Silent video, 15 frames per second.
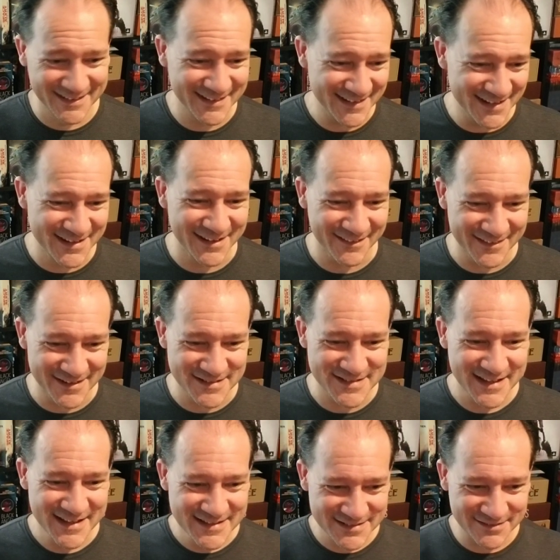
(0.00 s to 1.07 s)
you know,
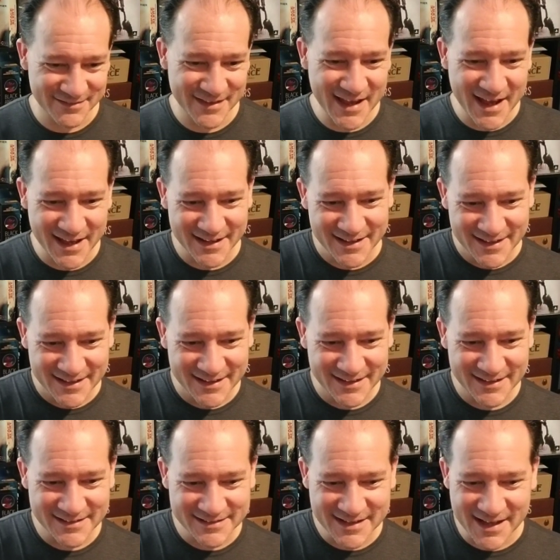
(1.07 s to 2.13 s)
so that
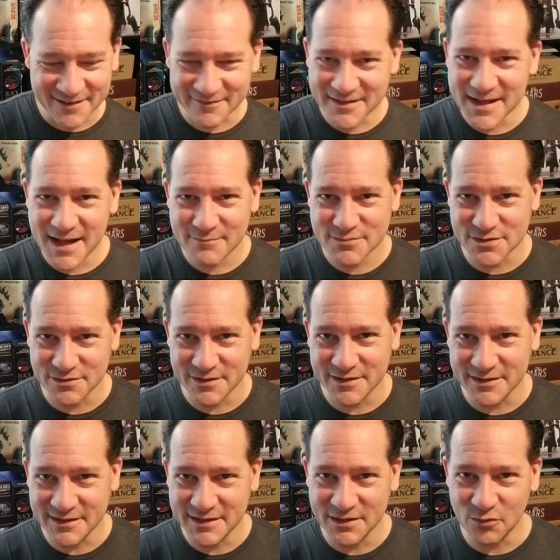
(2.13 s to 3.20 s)
is kind of captured
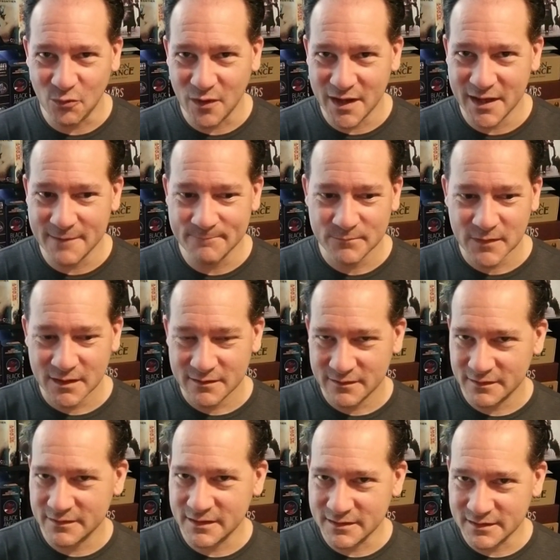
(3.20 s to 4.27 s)
in the way
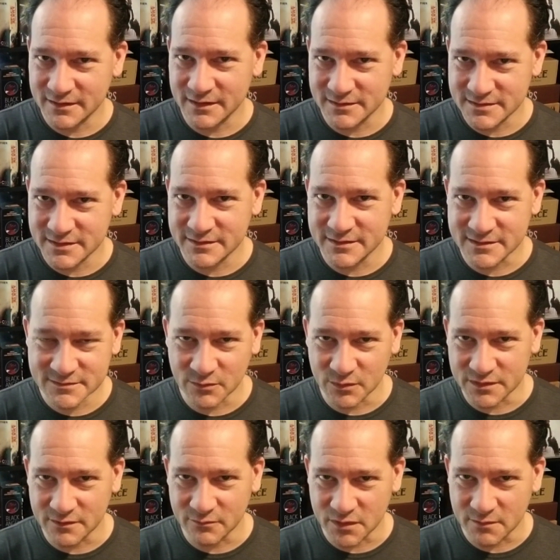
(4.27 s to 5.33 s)
that they did this
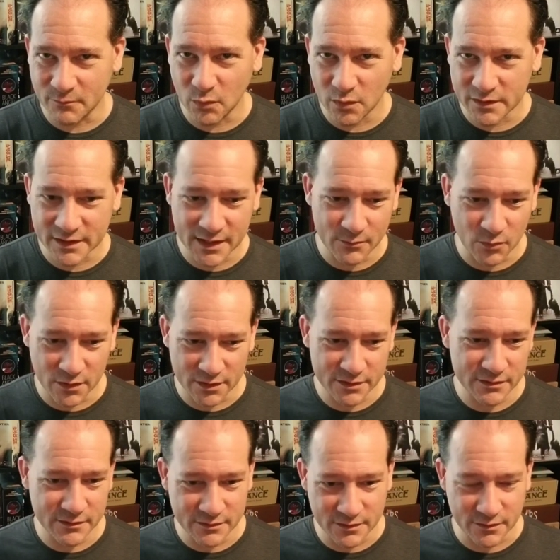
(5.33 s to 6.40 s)
with the board game, where
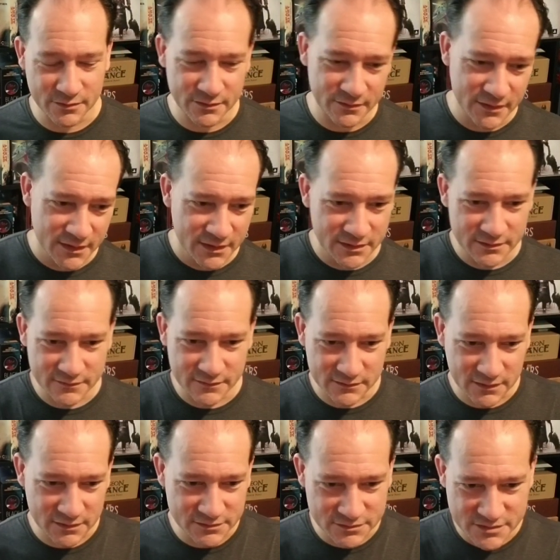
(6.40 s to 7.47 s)
you know, as
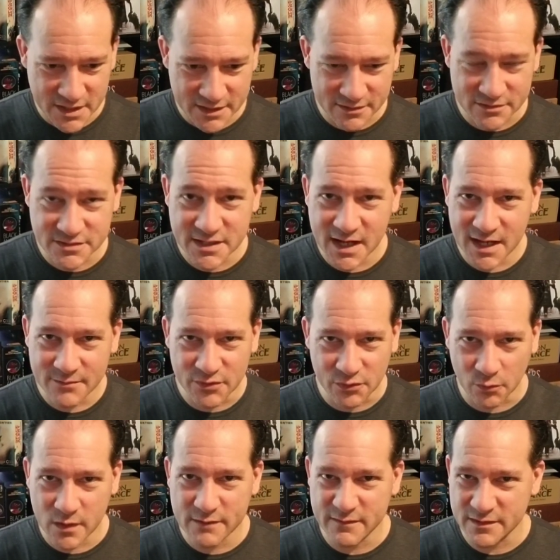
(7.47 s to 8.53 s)
long as you're taking your time, you're
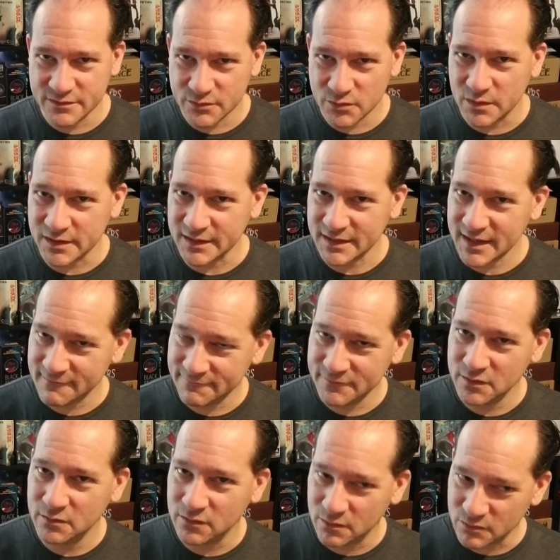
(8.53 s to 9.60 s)
weaving through, it can kind of
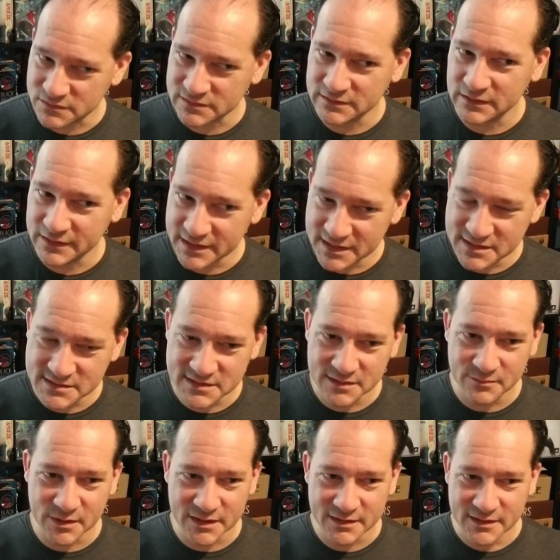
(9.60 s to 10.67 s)
feel almost a little easy,
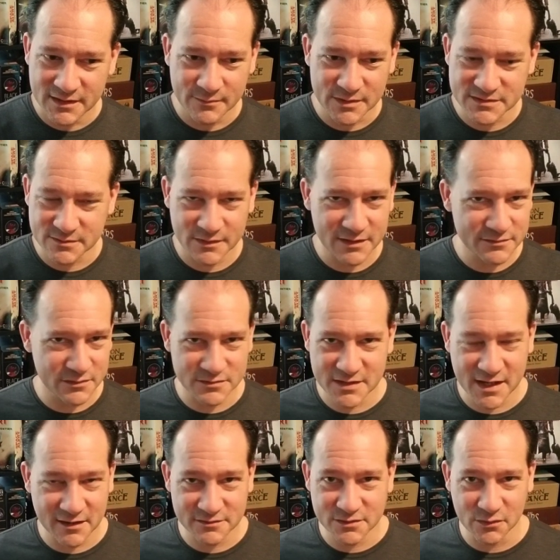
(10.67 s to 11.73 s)
but sometimes those
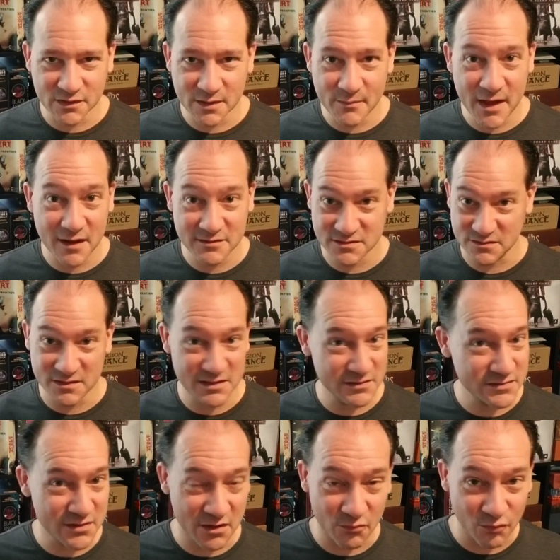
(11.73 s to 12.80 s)
tiles don't come out, so then you
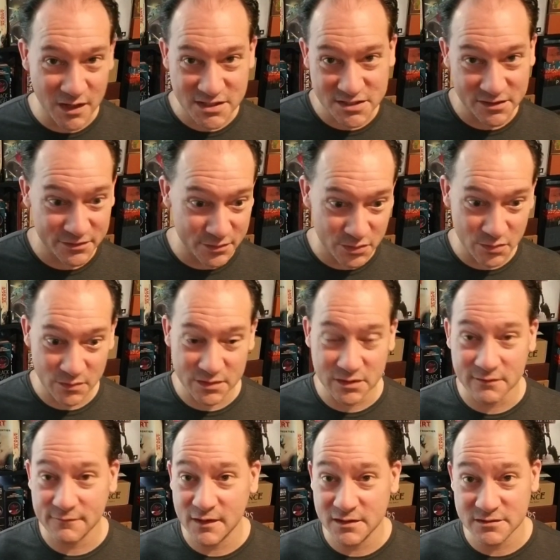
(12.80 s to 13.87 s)
start rushing through, and then
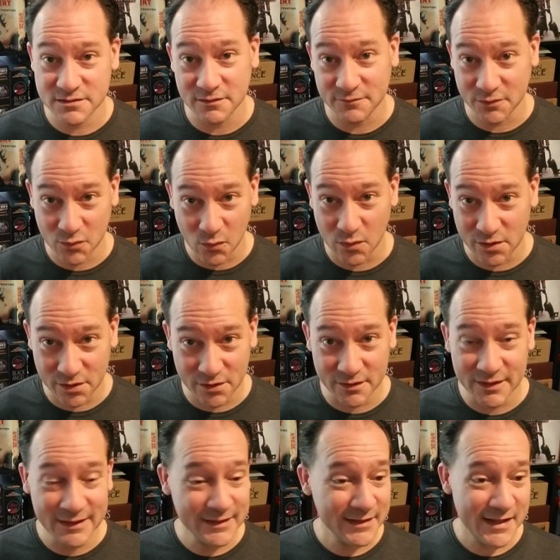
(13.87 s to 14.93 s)
you find yourself
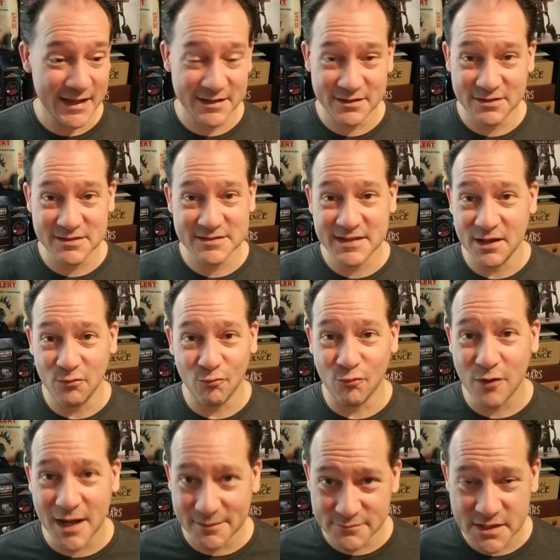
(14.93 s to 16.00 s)
cornered, and you just get
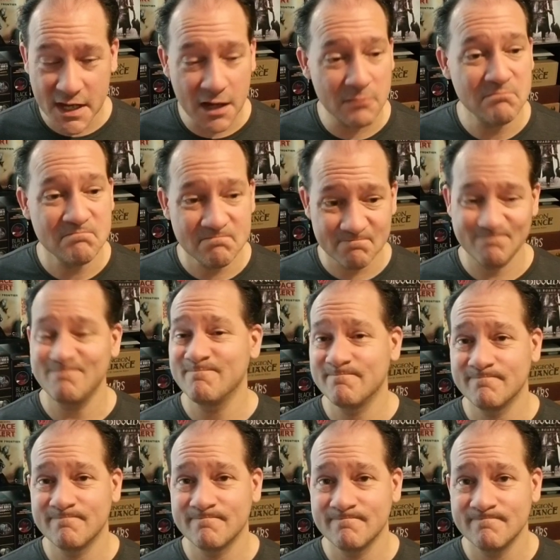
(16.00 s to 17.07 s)
wiped out,
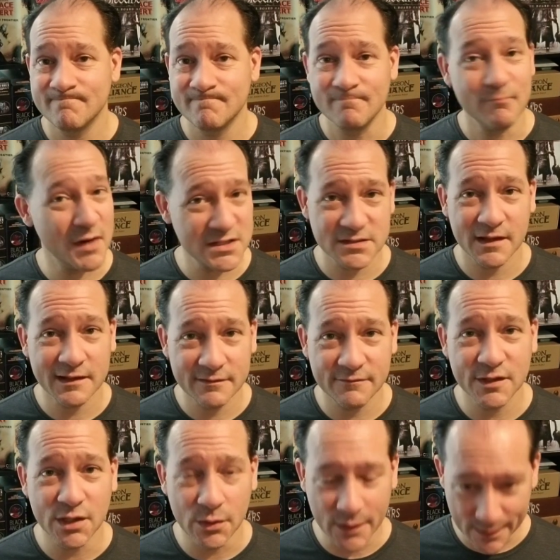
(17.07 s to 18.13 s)
much like the
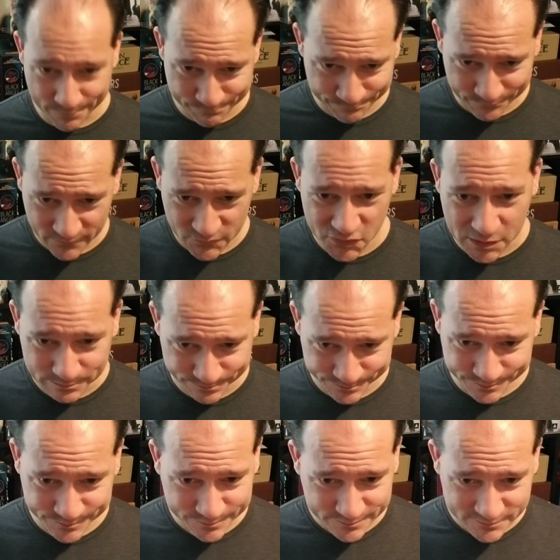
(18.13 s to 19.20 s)
video game. So,
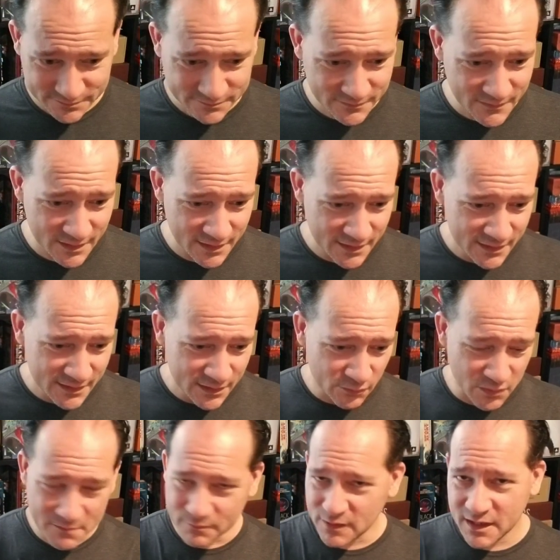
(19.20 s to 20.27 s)

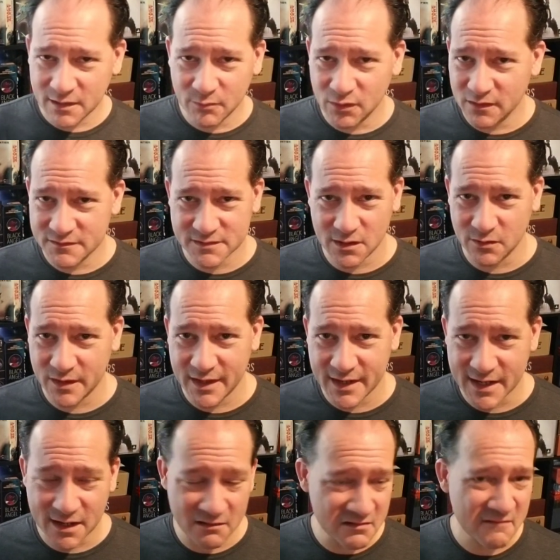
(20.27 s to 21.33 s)
replayable as all get
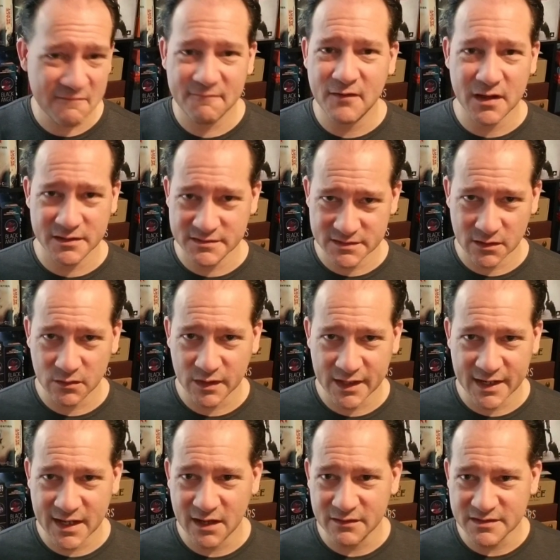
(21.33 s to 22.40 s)
out, fun as all
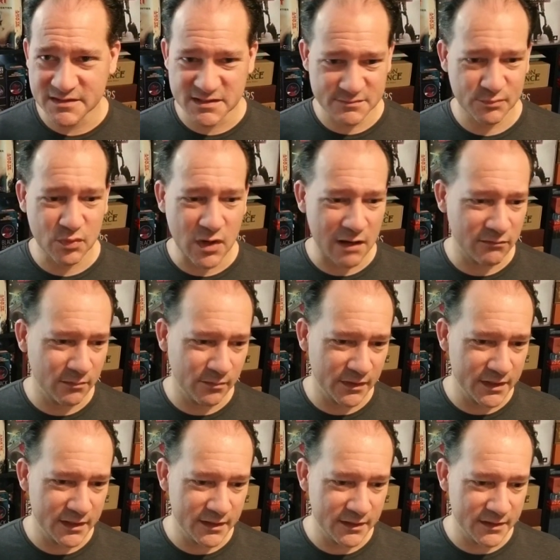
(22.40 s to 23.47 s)
get out. This is
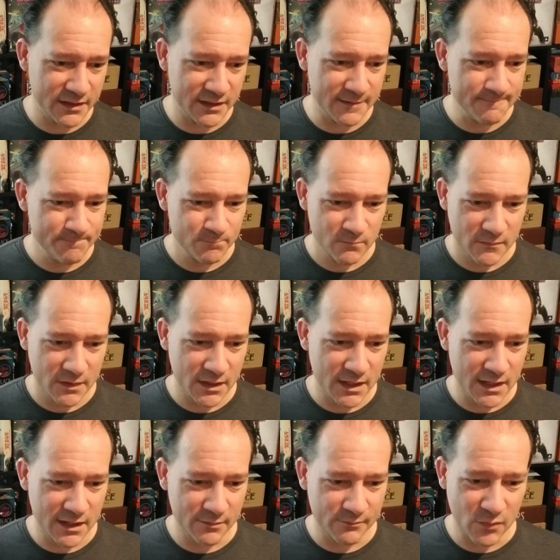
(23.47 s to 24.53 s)
probably the
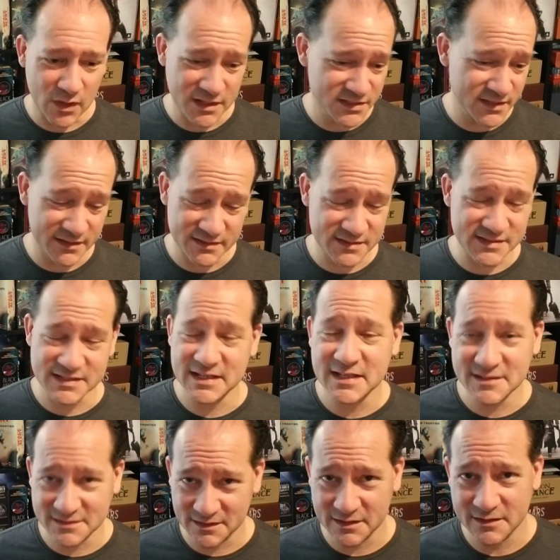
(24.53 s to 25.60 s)
well, actually, this is
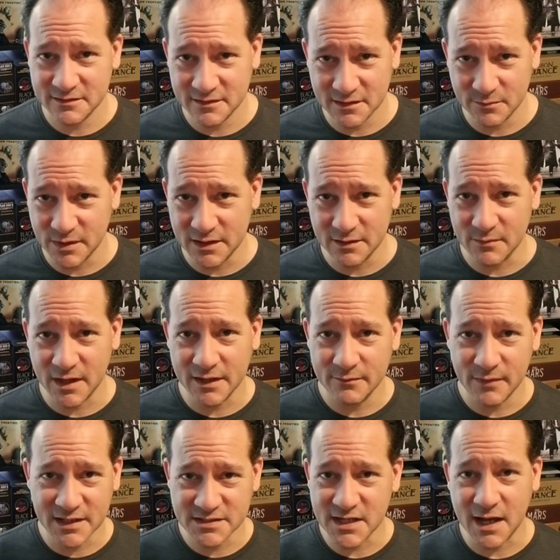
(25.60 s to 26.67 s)
easily going to be in
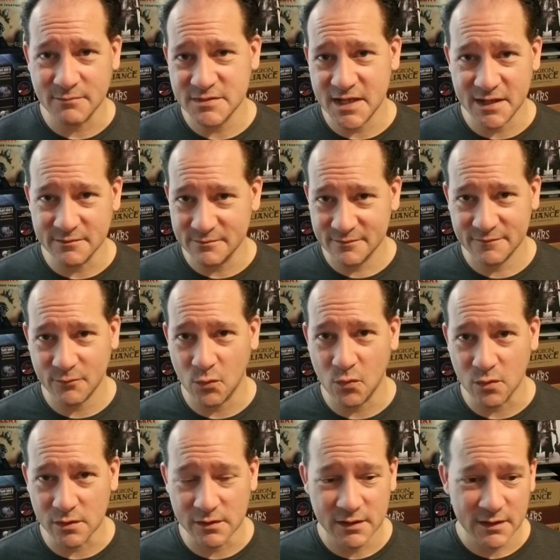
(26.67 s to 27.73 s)
my top 10
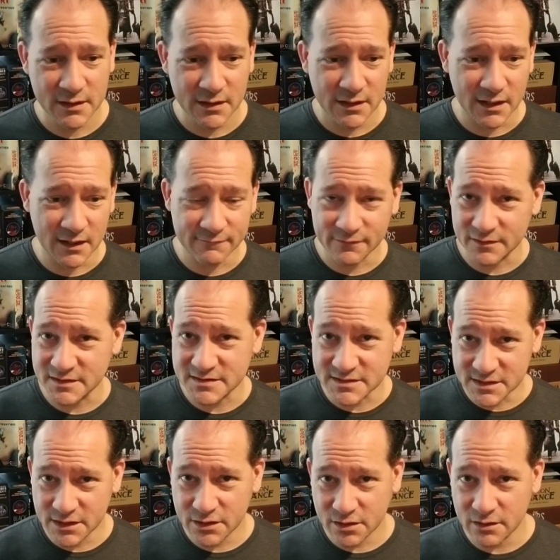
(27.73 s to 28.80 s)
for this
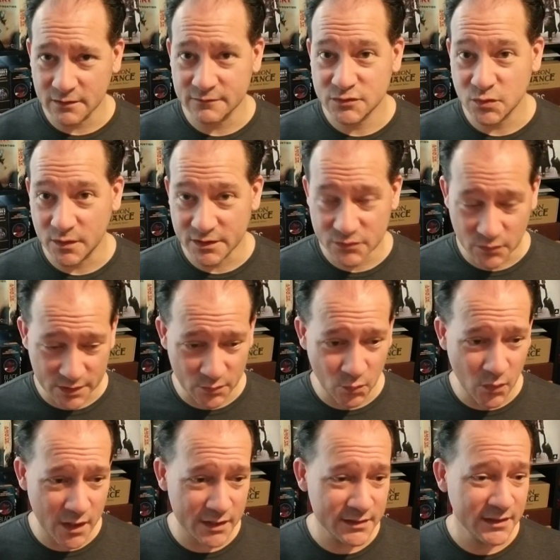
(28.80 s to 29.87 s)
year of
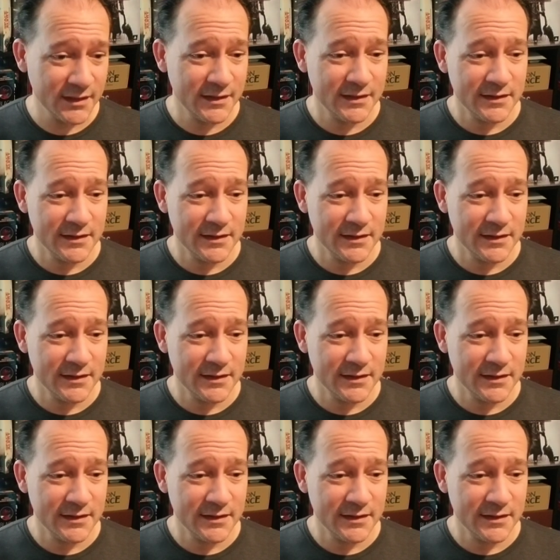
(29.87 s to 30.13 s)
2021.